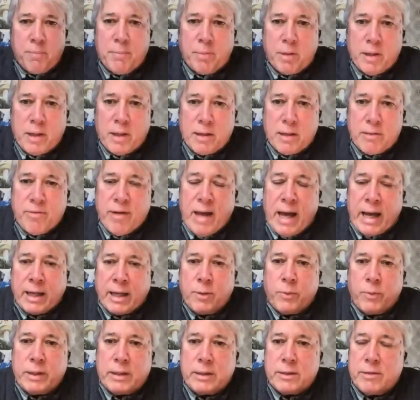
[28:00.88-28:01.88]
people had
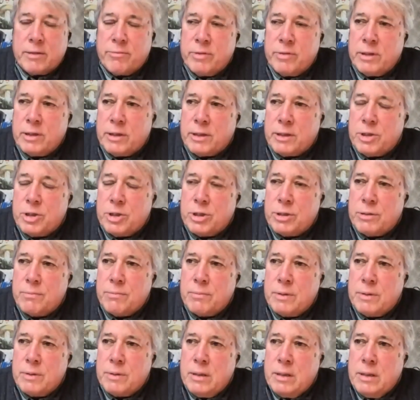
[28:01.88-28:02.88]
evacuated the village.
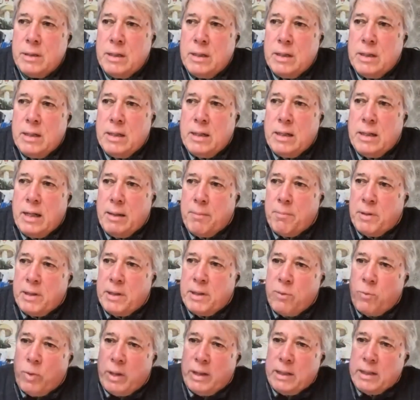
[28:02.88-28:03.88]
But
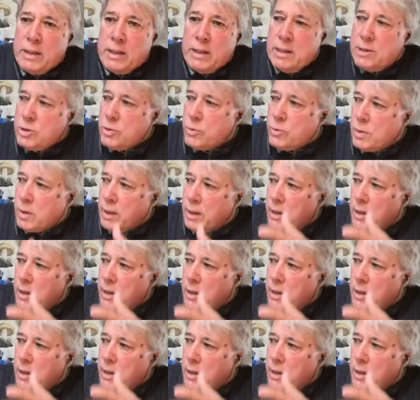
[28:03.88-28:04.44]
he went into